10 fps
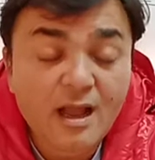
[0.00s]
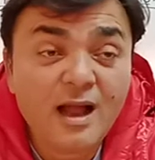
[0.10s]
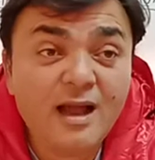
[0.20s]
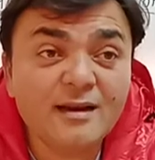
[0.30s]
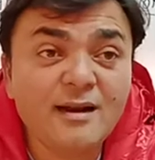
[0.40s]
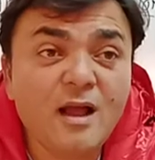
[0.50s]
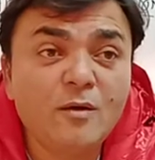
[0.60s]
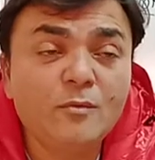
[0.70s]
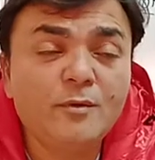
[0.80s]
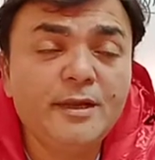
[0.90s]
are
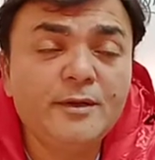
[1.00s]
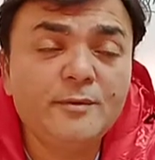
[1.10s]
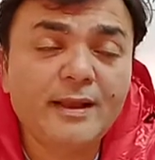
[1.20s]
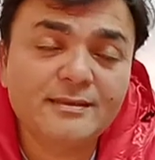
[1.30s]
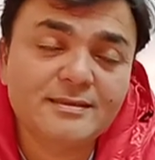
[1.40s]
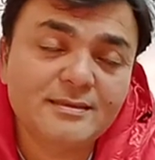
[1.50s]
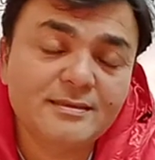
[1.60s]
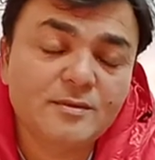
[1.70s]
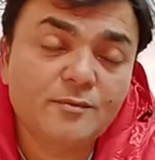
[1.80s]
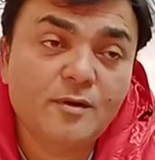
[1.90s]
now going to
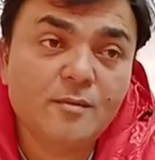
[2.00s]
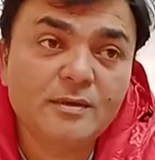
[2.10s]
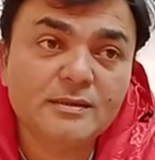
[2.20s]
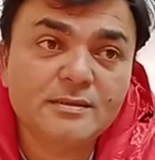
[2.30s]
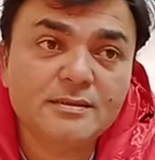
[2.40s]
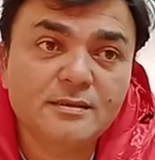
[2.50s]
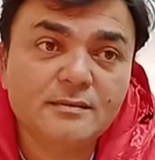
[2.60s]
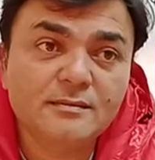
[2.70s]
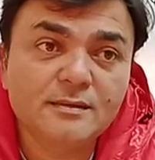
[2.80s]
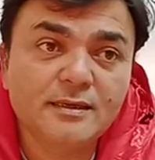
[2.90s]
exist from us
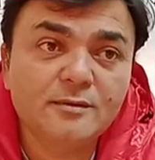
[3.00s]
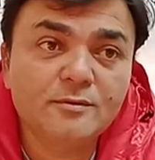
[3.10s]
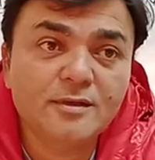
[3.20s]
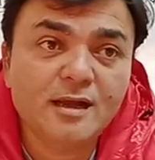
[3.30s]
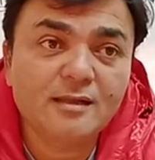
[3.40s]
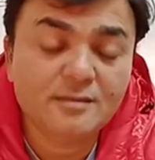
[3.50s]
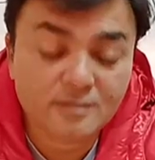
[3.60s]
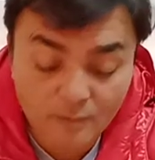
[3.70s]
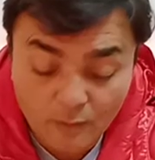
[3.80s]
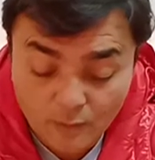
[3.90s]
in Gujarat.
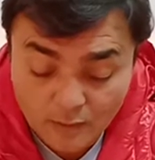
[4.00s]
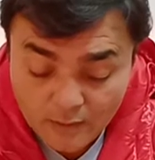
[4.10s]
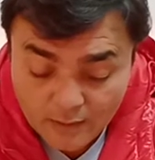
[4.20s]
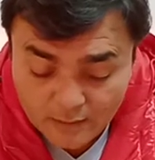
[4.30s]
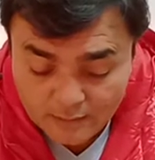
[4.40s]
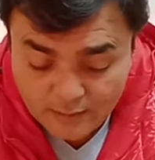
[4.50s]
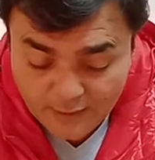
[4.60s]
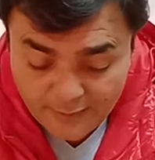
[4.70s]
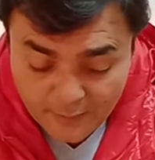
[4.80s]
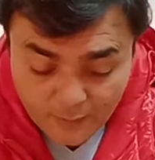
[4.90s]
So the
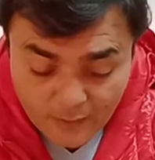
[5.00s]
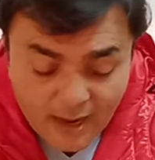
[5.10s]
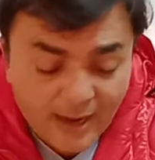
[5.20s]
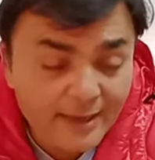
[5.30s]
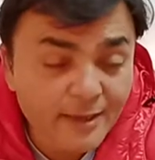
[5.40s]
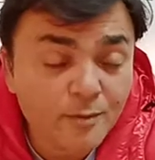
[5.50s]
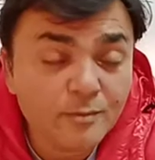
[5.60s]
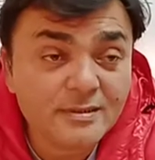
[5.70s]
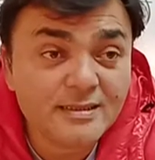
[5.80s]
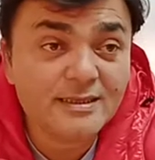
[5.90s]

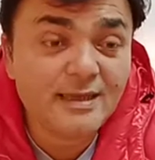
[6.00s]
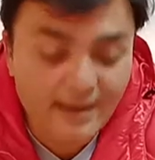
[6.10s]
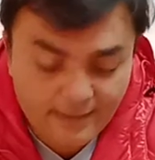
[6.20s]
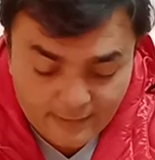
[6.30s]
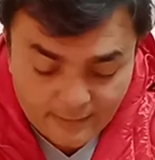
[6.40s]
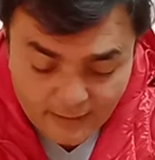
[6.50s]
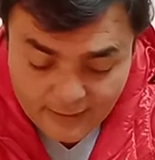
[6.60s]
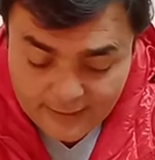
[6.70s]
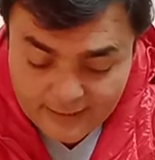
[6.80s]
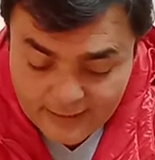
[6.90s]

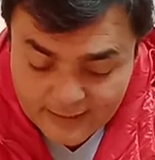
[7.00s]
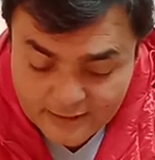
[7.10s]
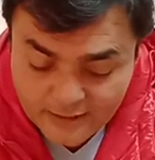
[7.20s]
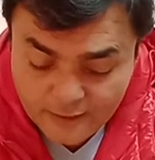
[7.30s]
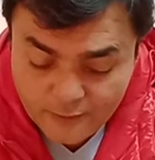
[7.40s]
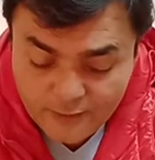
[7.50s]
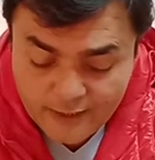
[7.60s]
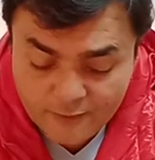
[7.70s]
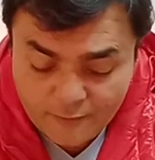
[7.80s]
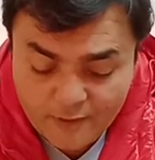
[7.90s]
IUCN, International
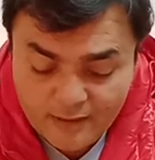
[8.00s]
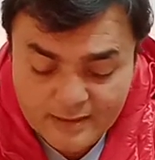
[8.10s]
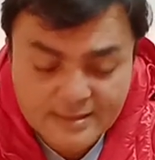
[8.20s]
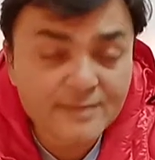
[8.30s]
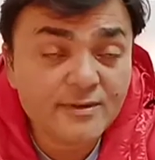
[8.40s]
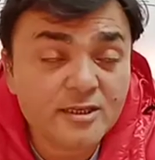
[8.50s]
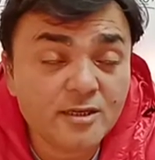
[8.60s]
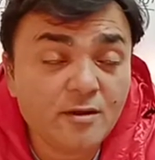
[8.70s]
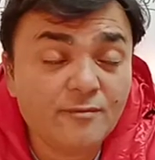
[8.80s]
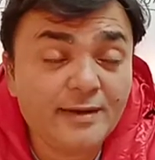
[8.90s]
Union for
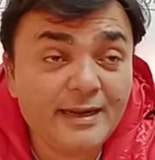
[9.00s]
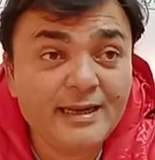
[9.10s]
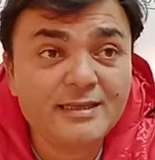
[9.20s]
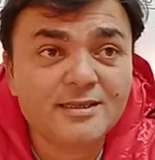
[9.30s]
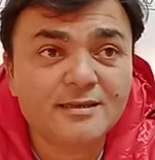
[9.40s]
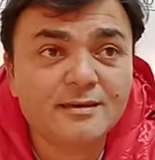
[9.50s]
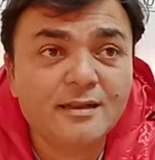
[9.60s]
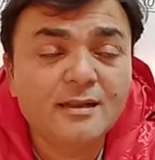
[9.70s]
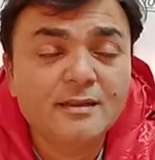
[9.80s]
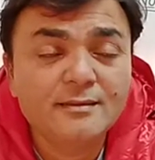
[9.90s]
Conservation of
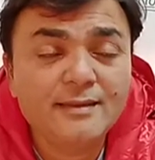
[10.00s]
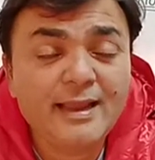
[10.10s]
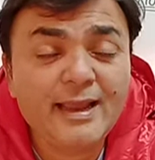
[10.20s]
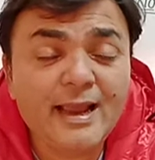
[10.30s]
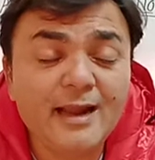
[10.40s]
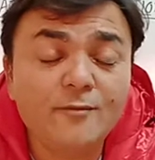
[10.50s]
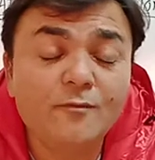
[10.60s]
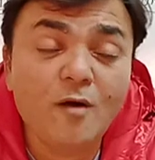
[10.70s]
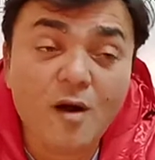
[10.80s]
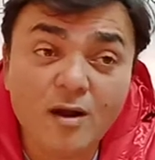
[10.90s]
Nature, they
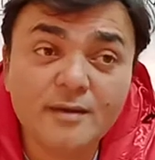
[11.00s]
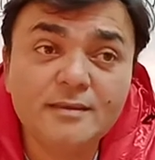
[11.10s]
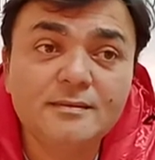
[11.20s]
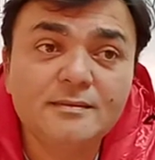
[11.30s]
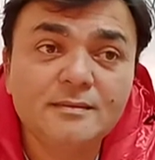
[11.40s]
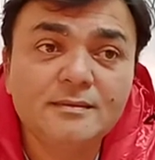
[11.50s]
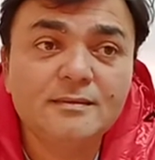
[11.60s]
had warned